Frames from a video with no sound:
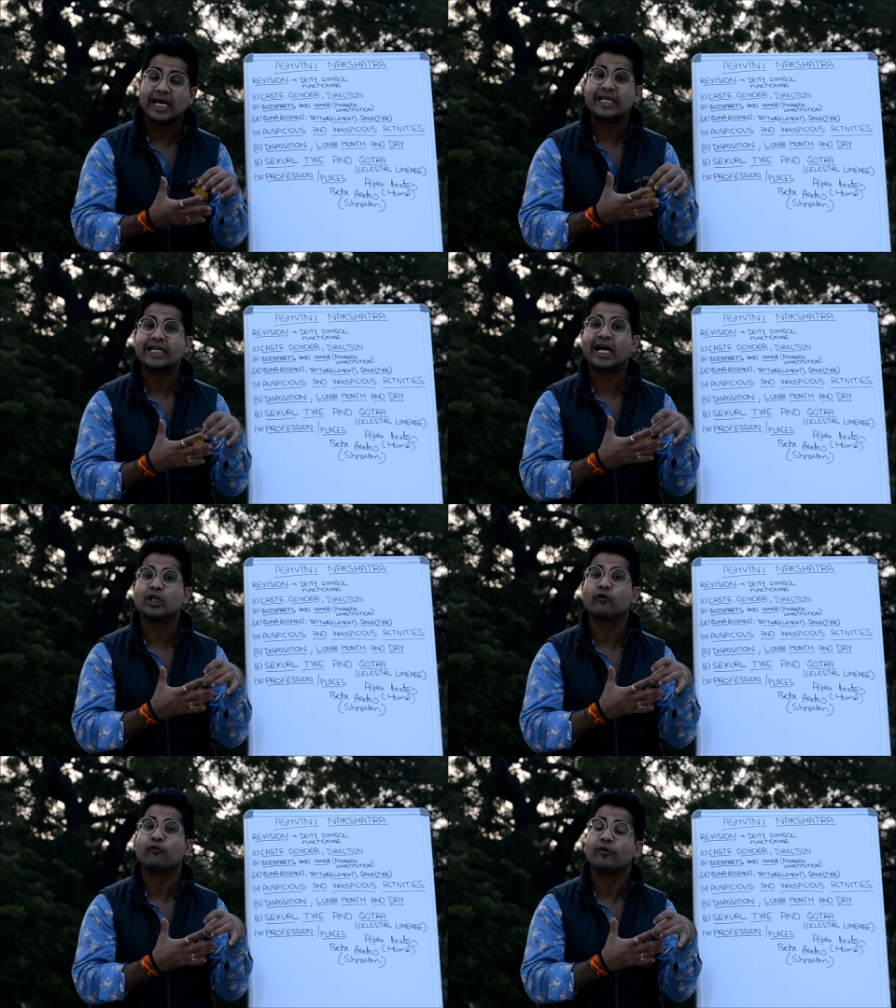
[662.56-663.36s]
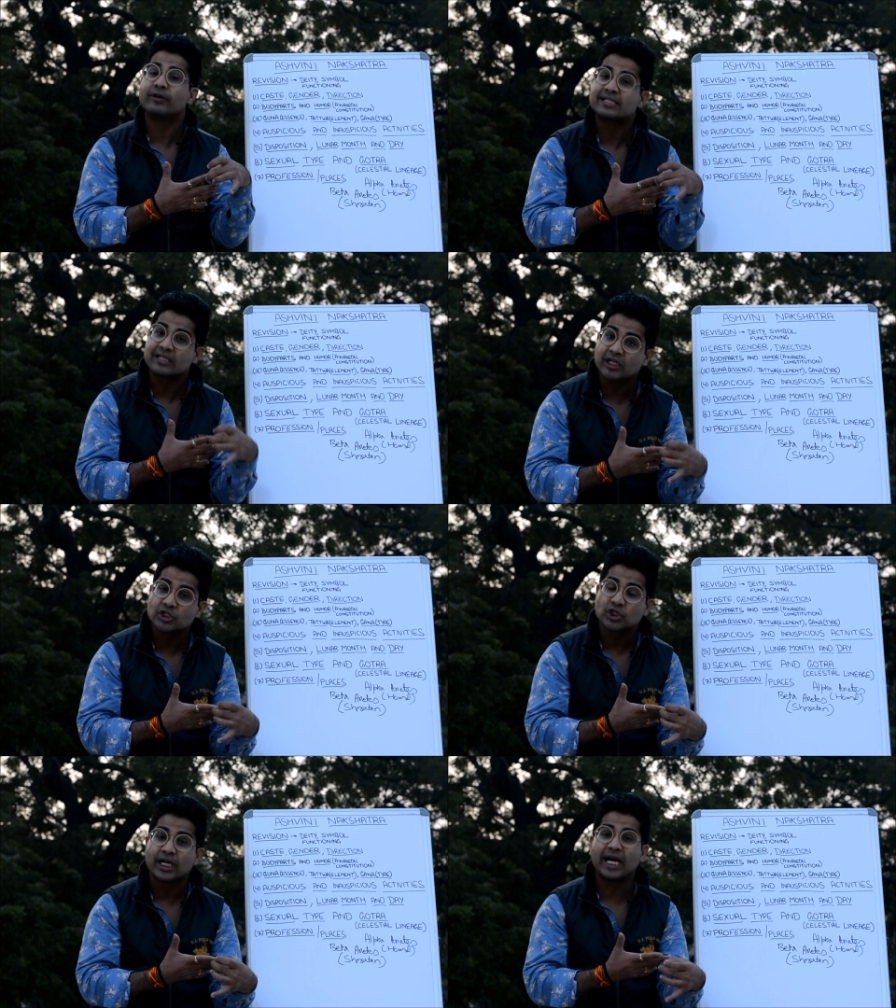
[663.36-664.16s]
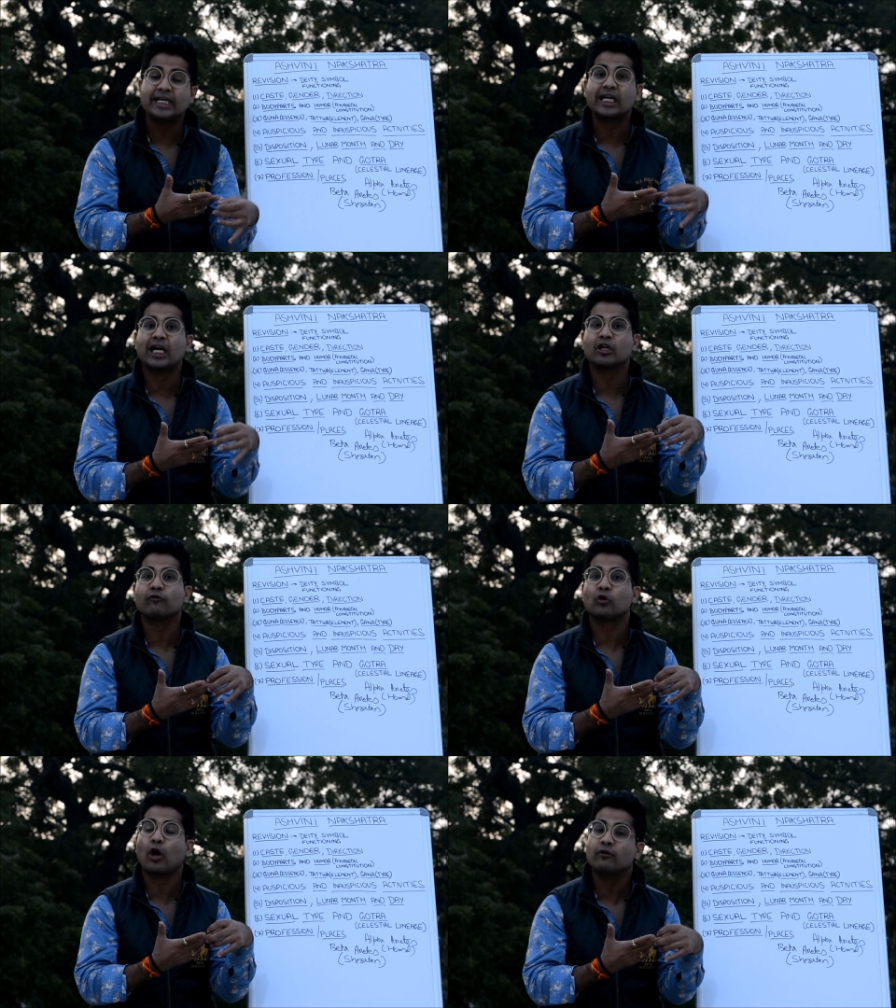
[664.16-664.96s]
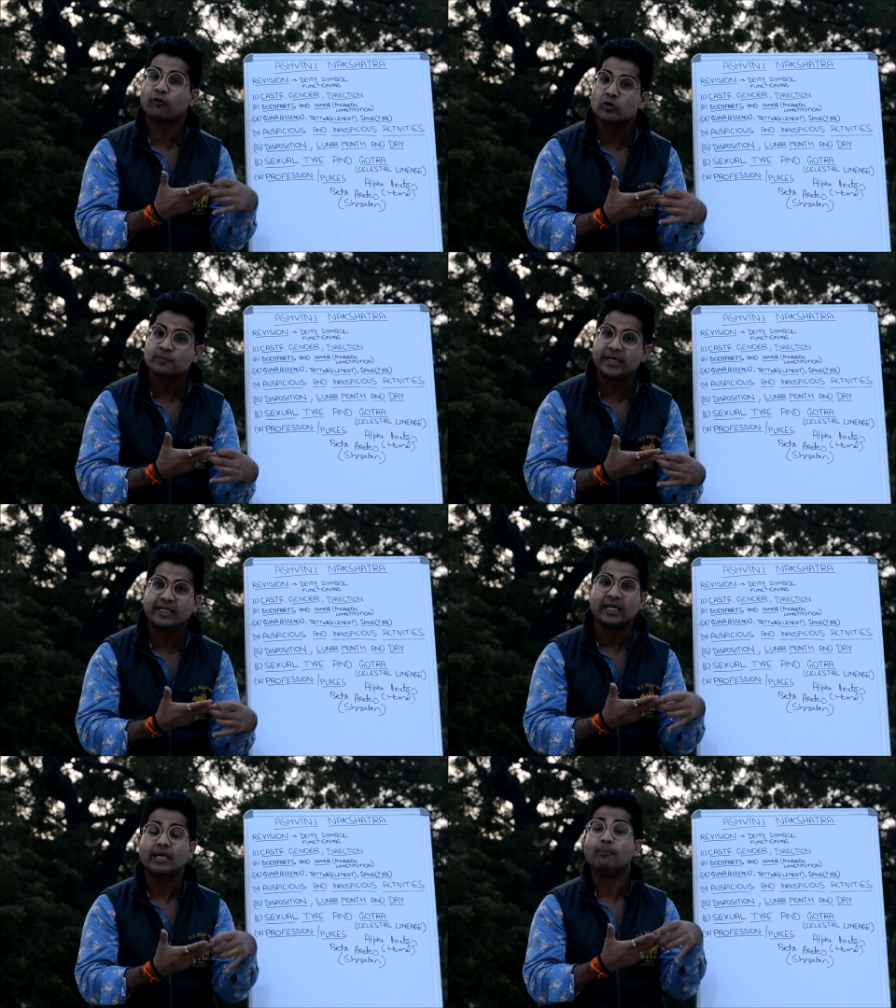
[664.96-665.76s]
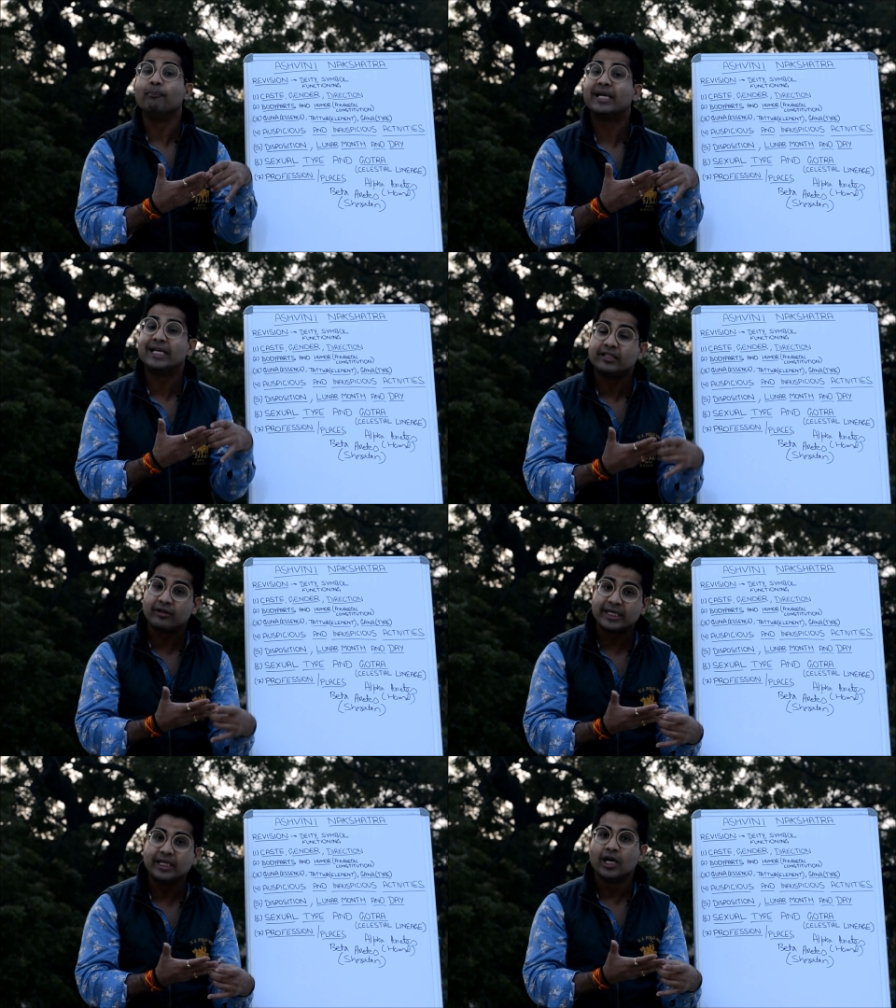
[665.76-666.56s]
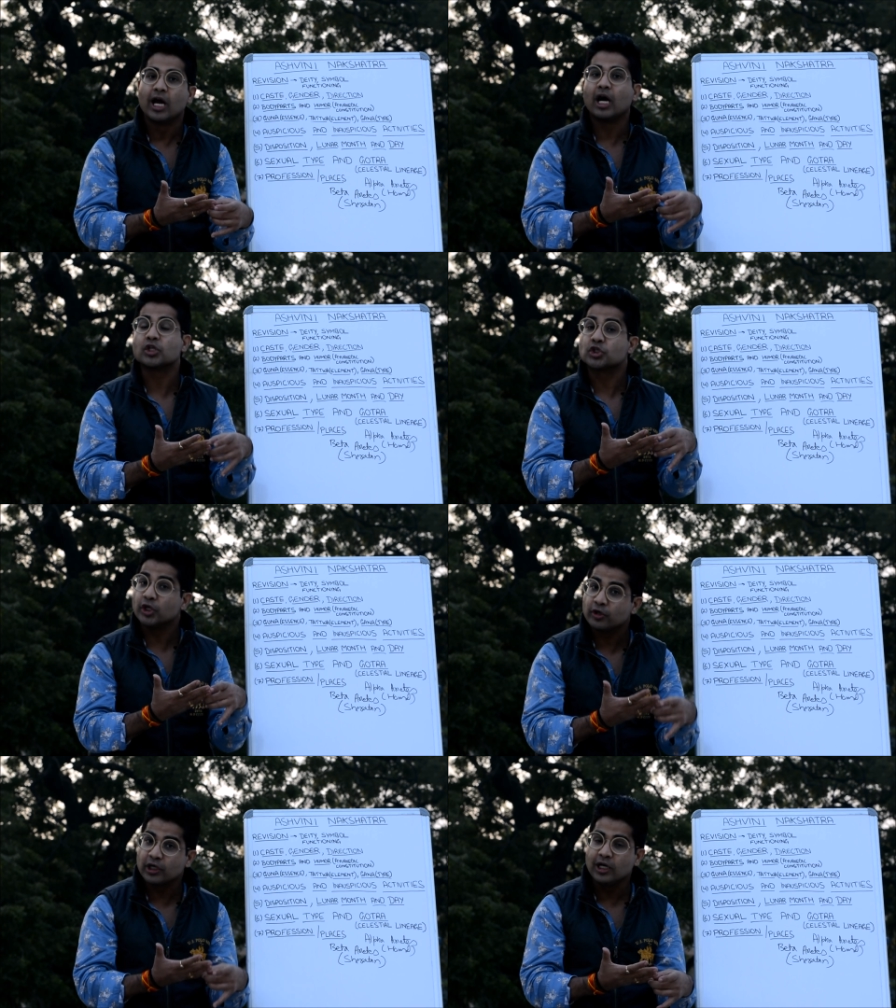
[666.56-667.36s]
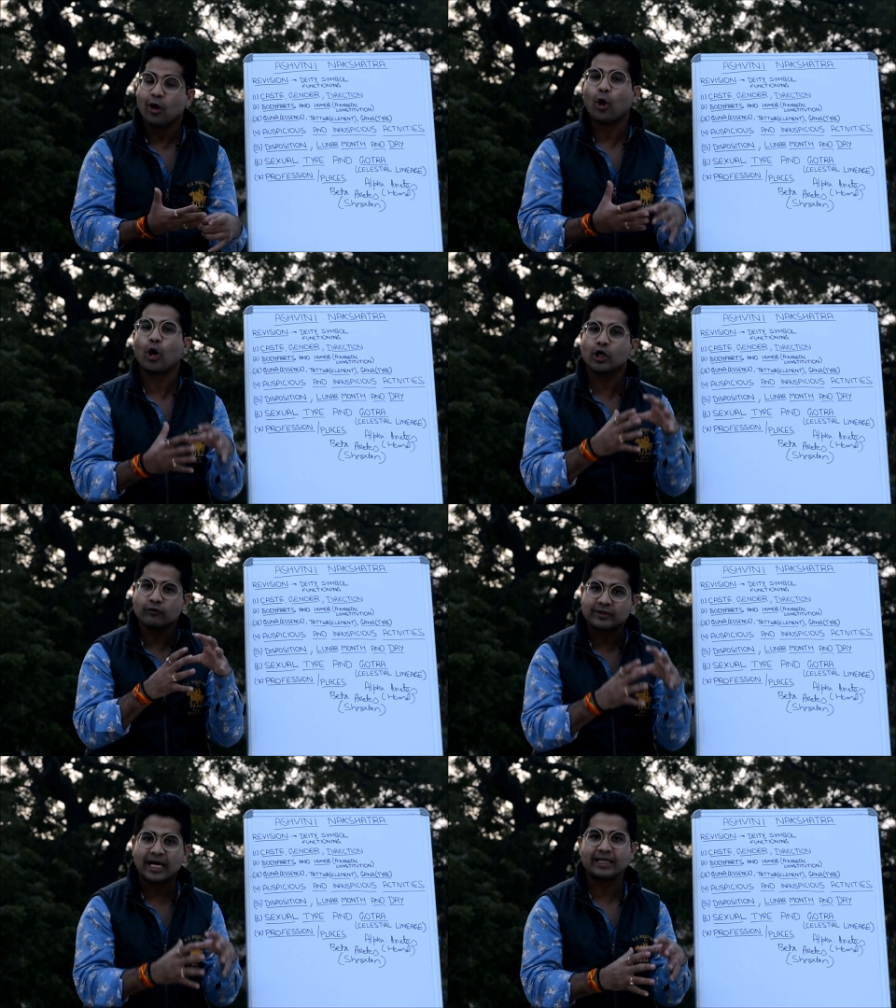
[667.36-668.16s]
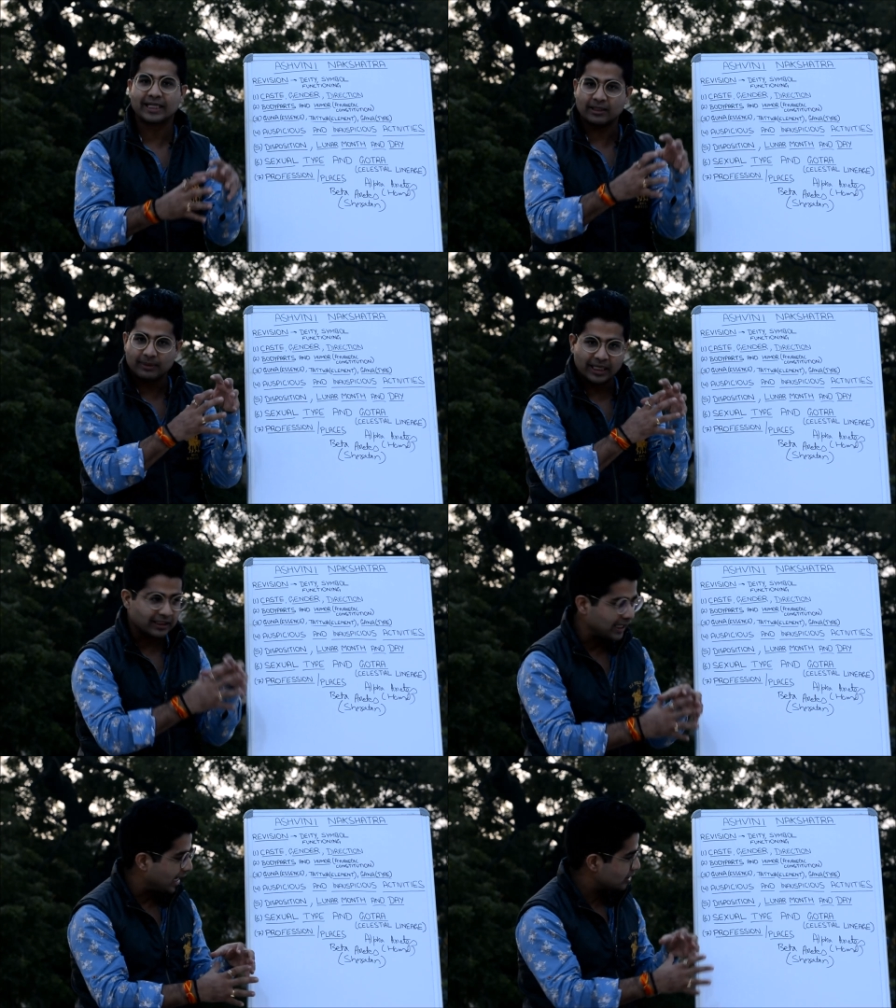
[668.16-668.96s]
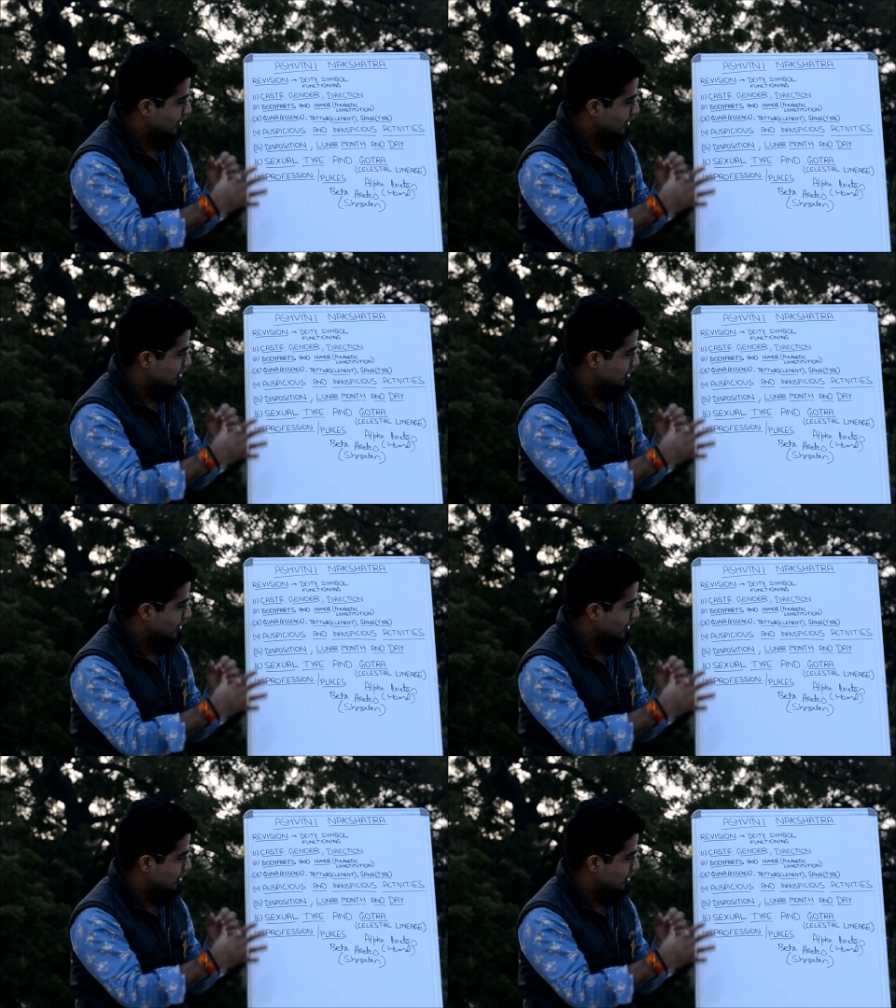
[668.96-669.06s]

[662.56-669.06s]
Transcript: any kind of research, any kind of law enforcement, military, general, all of that can be attached